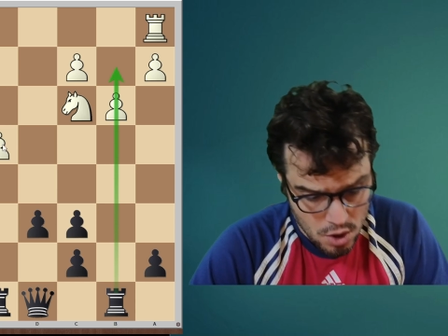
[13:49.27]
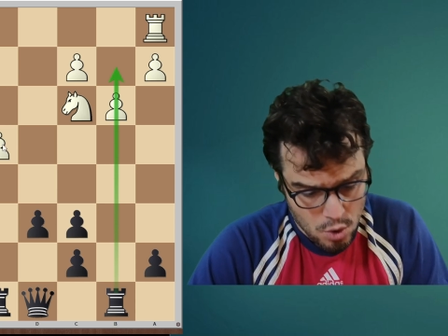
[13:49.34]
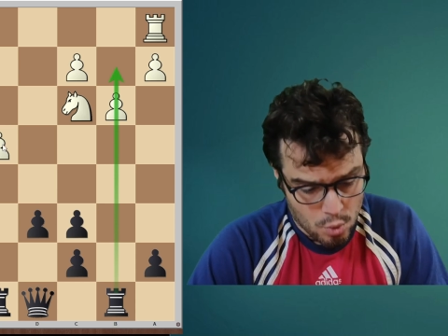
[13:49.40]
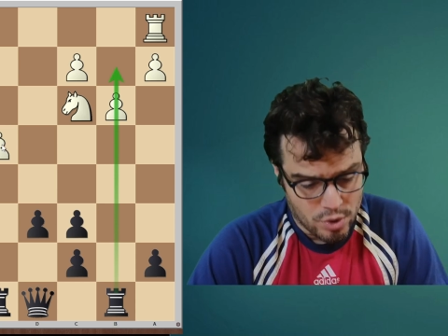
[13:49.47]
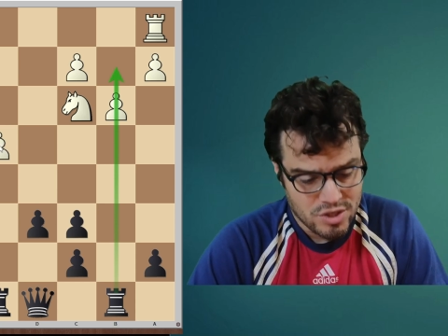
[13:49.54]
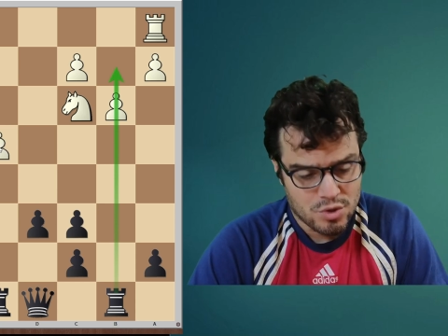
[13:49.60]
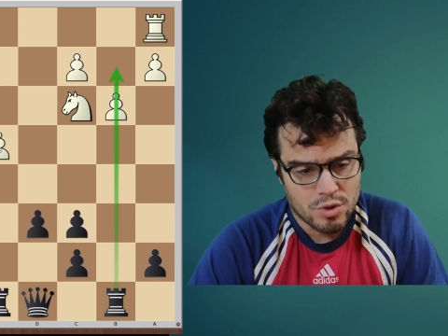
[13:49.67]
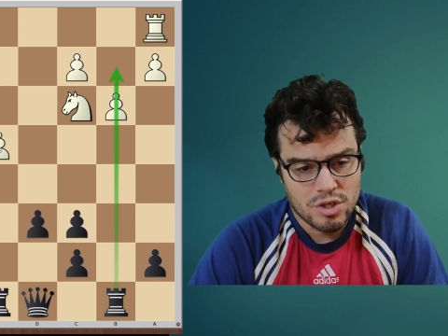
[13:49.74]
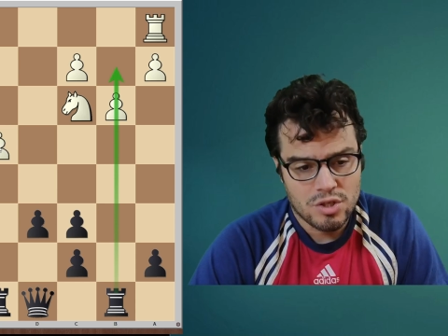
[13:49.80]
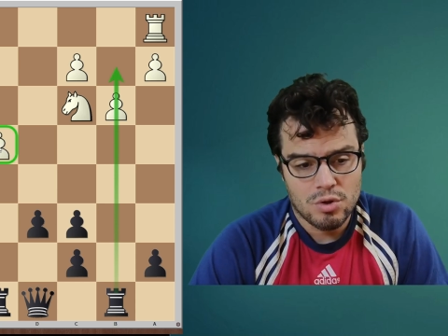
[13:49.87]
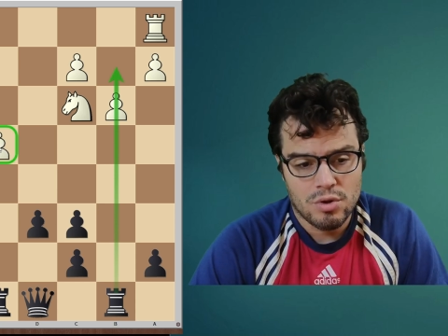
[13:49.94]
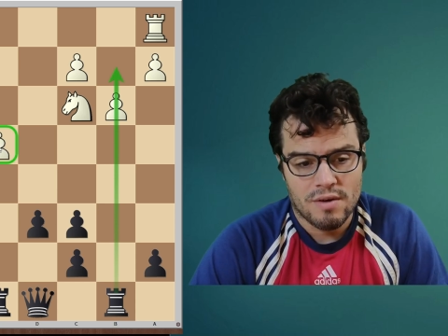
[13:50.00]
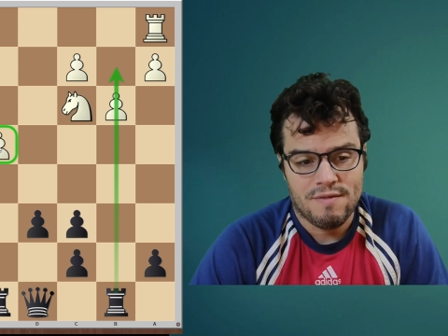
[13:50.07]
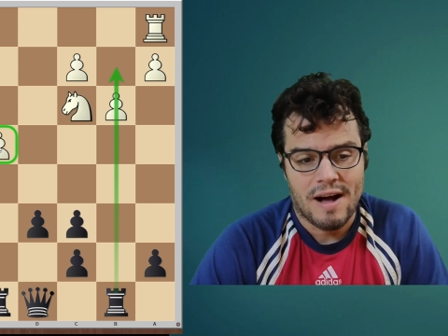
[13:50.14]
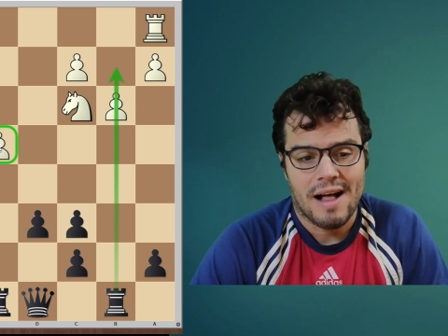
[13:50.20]
We switch to
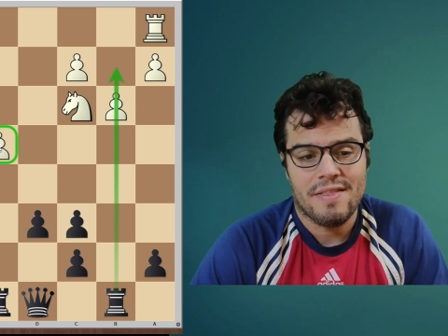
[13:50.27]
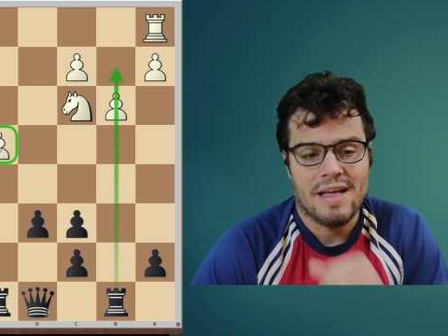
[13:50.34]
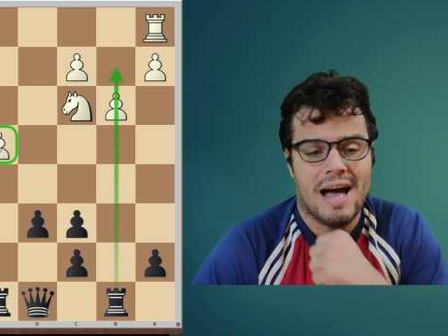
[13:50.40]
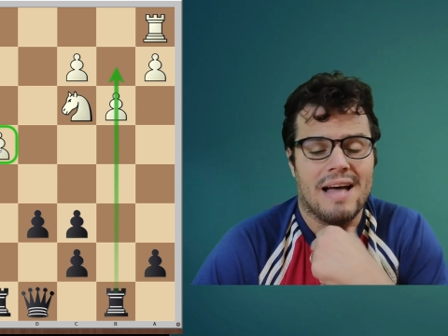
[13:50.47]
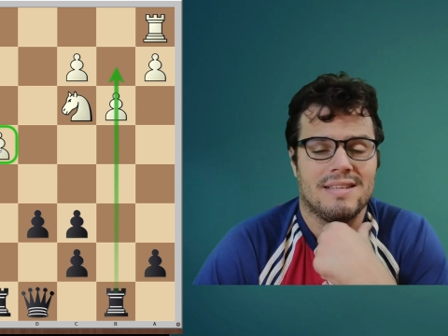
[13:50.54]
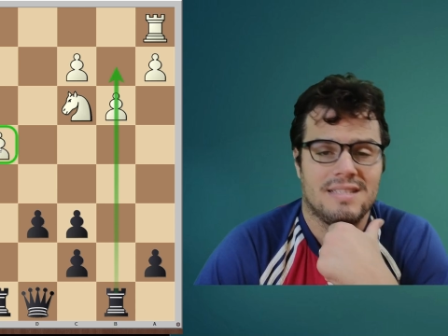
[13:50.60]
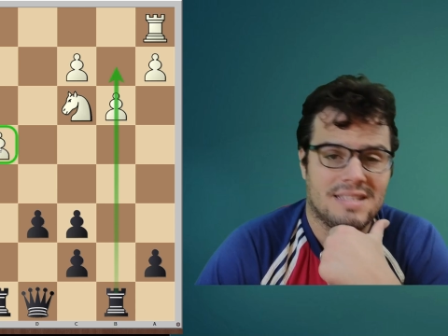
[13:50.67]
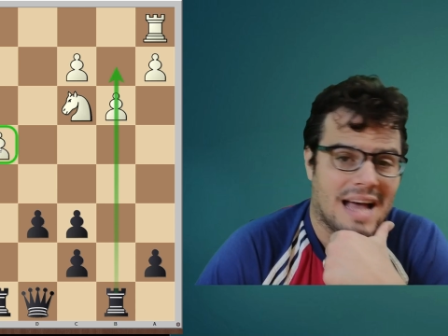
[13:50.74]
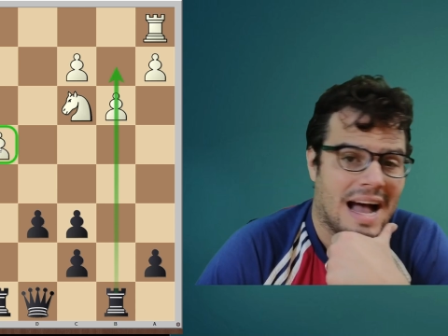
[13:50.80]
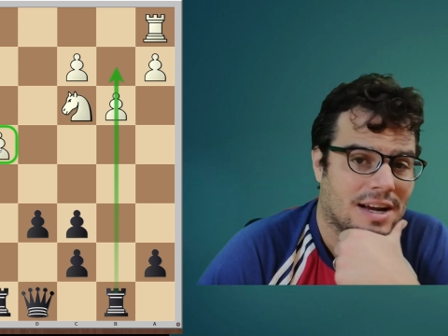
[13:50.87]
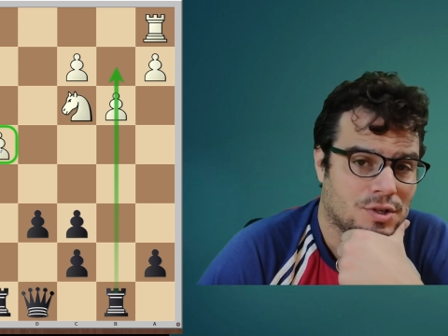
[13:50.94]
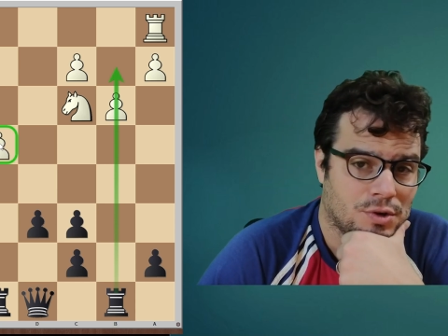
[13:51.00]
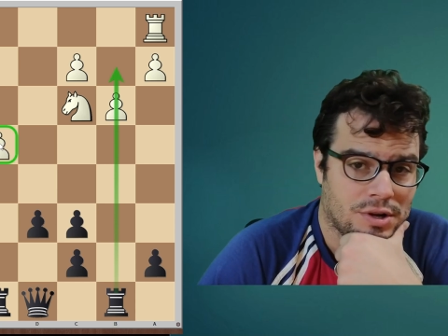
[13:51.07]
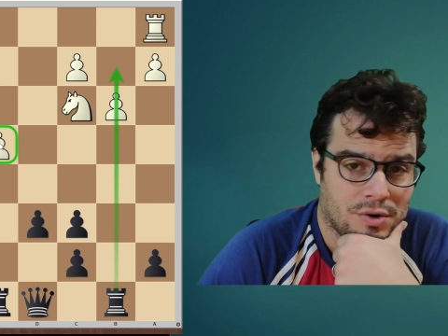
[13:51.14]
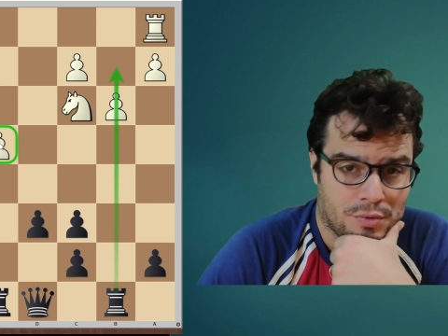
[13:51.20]
the file that is
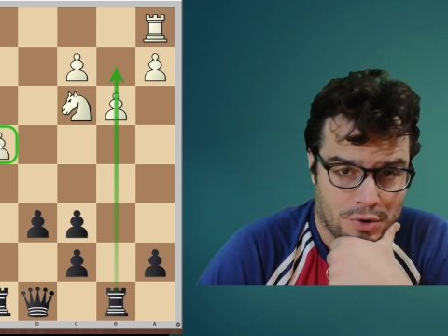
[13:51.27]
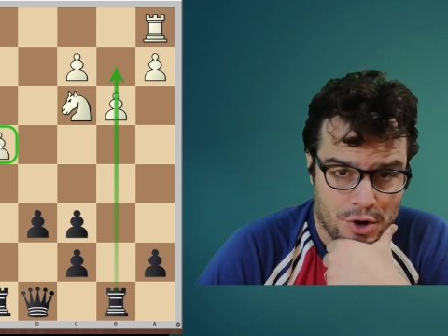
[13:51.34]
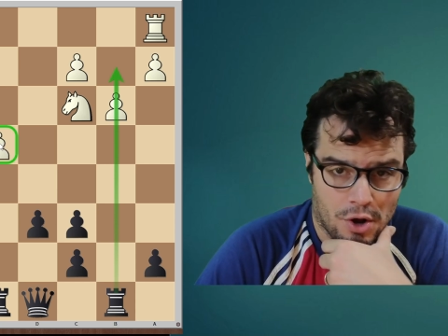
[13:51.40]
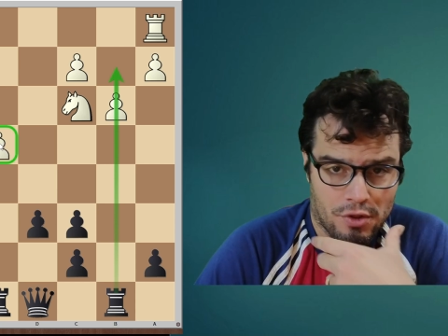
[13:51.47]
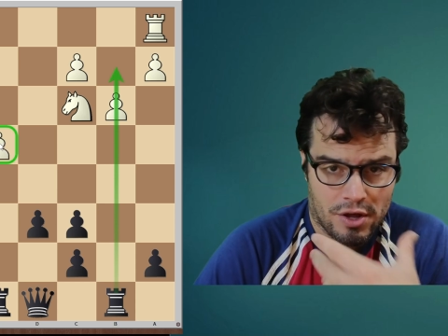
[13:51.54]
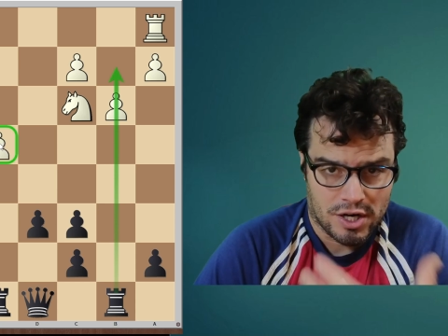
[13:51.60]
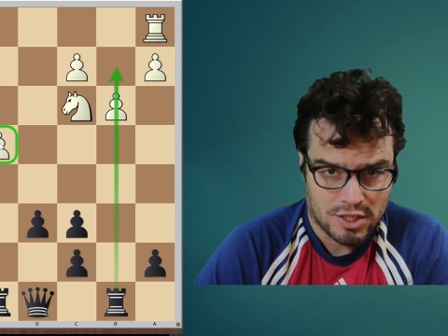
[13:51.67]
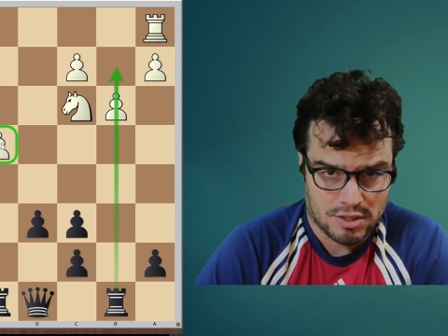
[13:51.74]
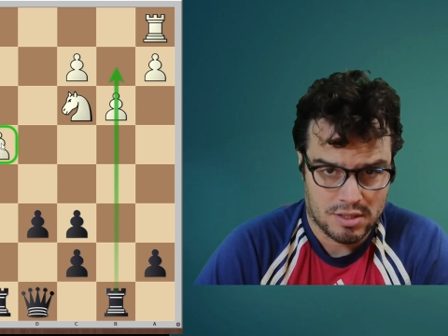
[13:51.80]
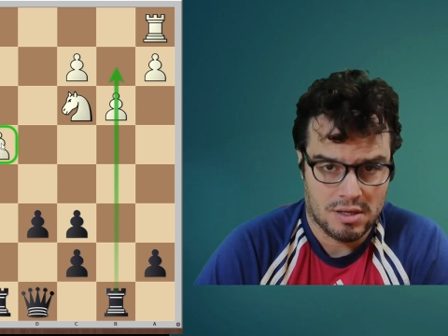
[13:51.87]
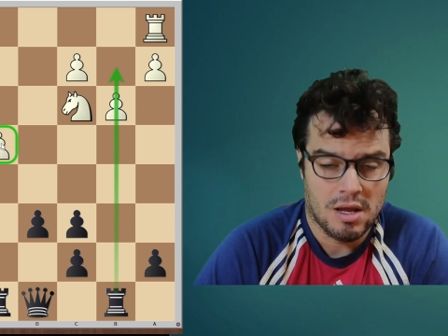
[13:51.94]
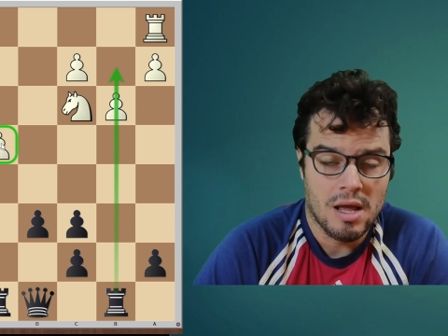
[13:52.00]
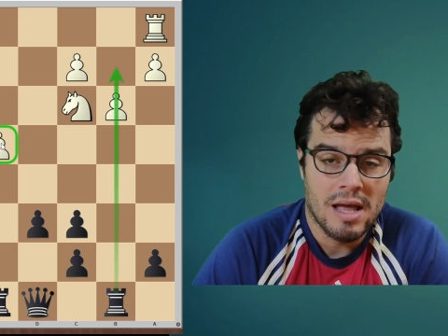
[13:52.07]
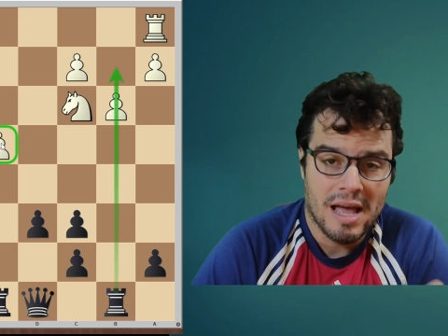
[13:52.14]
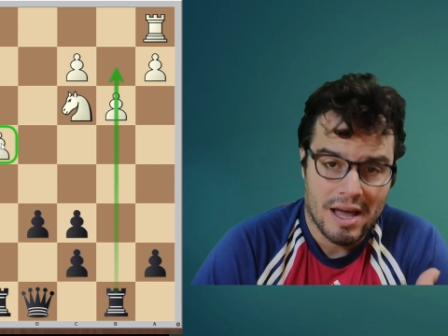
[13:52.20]
actually real, that is
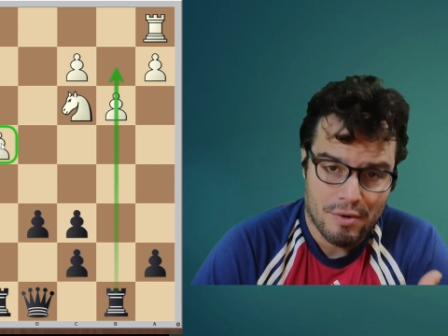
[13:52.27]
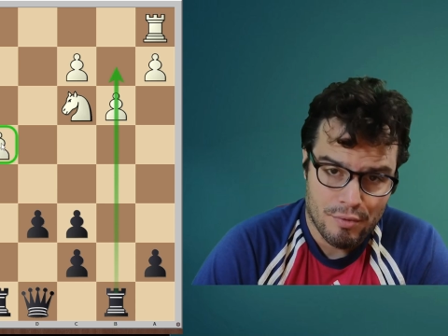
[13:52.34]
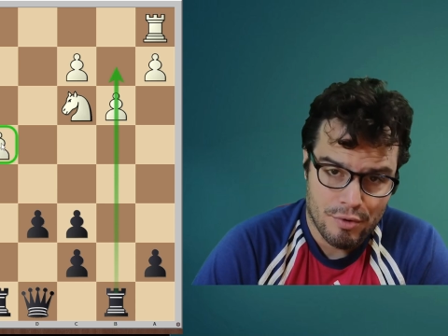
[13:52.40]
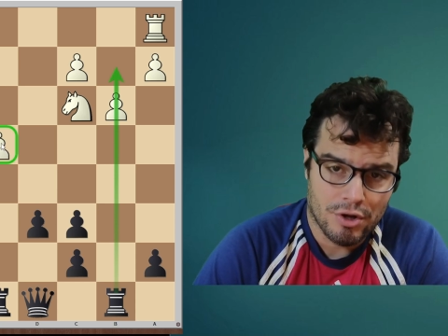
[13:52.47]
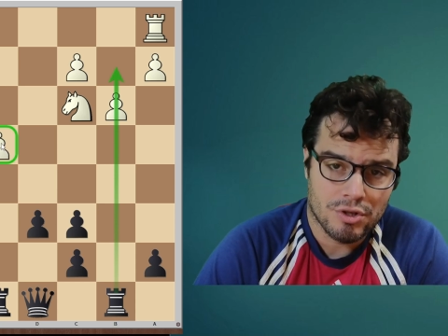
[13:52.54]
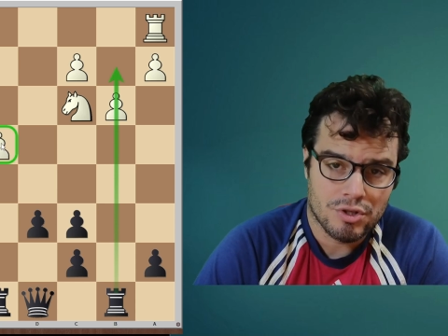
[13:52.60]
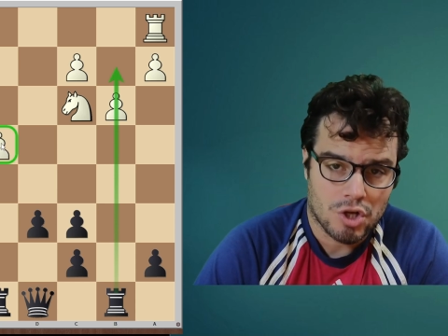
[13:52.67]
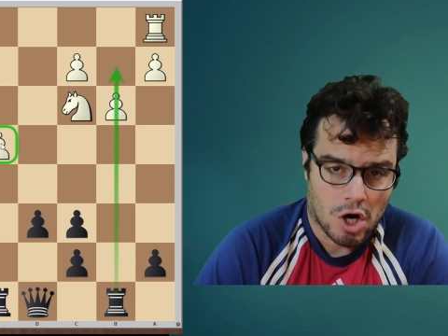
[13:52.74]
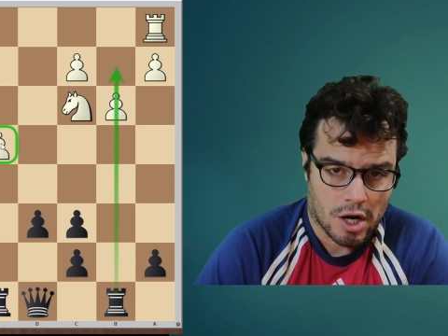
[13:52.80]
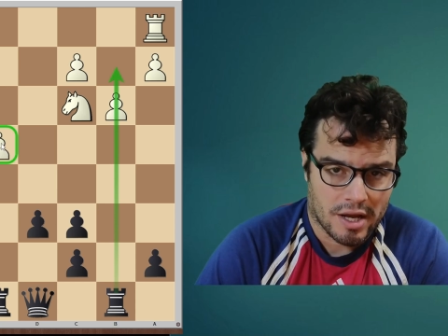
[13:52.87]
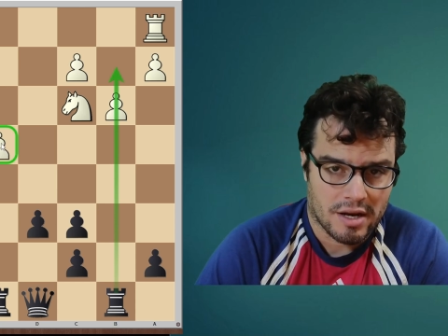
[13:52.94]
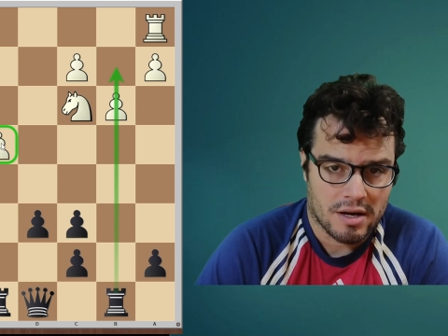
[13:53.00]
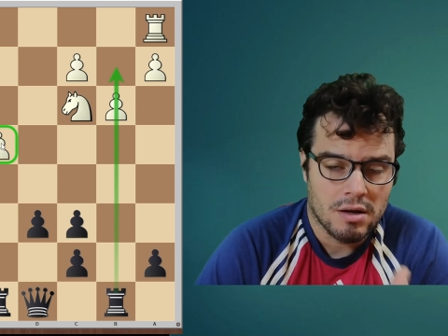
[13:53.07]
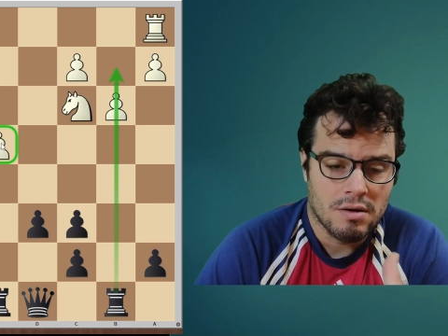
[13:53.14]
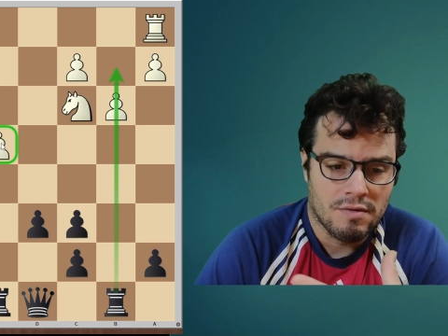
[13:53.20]
a real
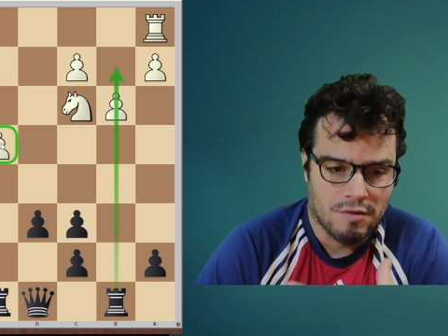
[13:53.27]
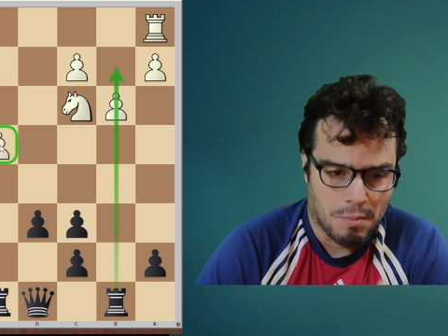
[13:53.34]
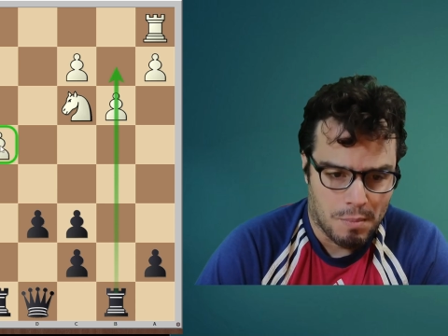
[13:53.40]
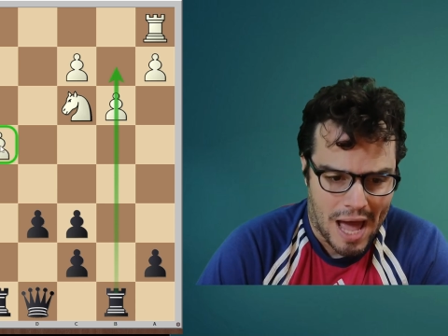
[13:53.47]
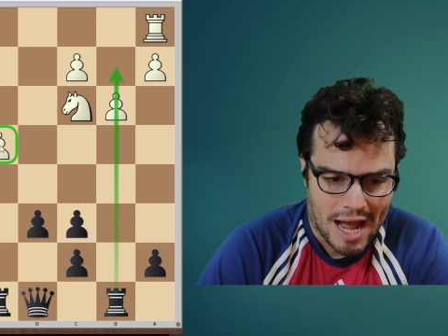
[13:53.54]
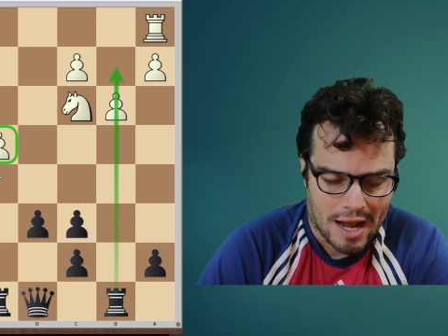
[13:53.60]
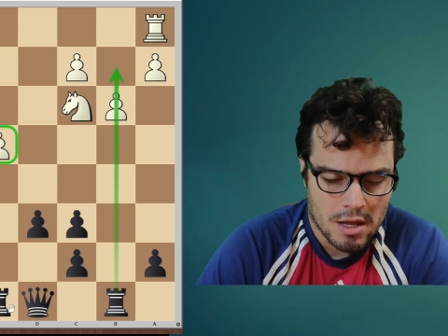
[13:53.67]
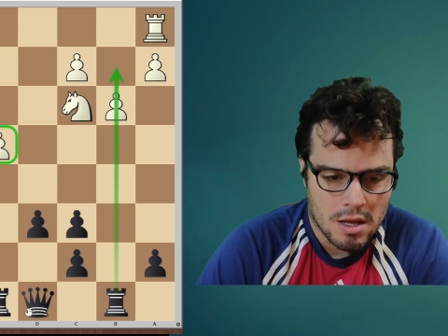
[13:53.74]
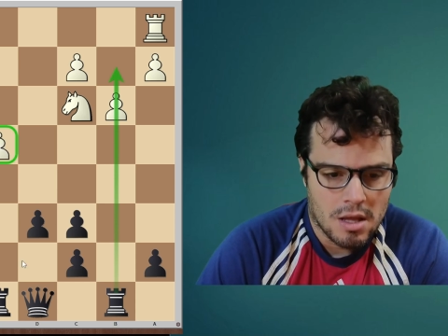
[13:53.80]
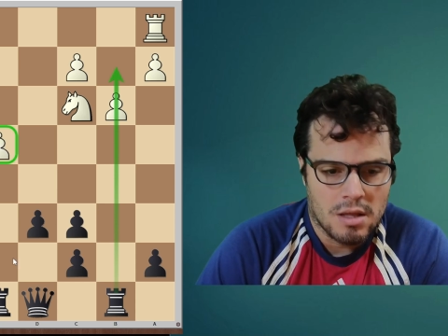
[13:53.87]
target for black.